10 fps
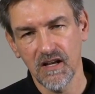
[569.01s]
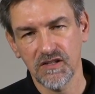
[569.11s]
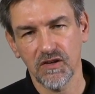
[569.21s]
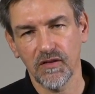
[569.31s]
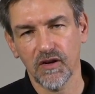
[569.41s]

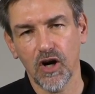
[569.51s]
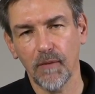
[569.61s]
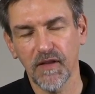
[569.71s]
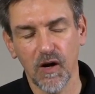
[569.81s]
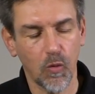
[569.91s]
so the
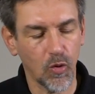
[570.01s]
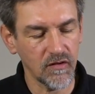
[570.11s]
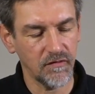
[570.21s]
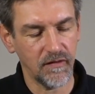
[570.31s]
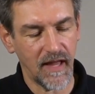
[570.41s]
copter
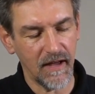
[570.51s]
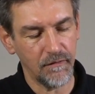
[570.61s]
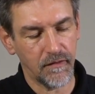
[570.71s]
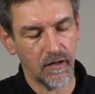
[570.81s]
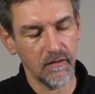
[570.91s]
won't fly
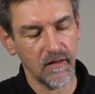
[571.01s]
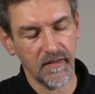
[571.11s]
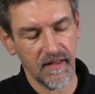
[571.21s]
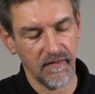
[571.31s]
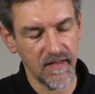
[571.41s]
further
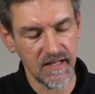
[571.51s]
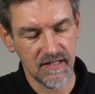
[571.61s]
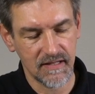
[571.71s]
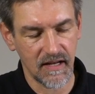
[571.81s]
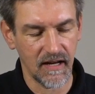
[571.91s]
than
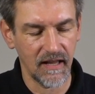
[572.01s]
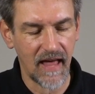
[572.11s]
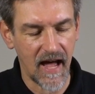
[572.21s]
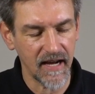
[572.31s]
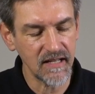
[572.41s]
these
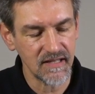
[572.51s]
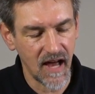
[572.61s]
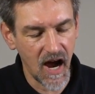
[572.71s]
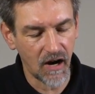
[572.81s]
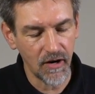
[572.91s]
lines
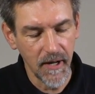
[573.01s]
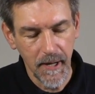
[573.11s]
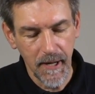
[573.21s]
are.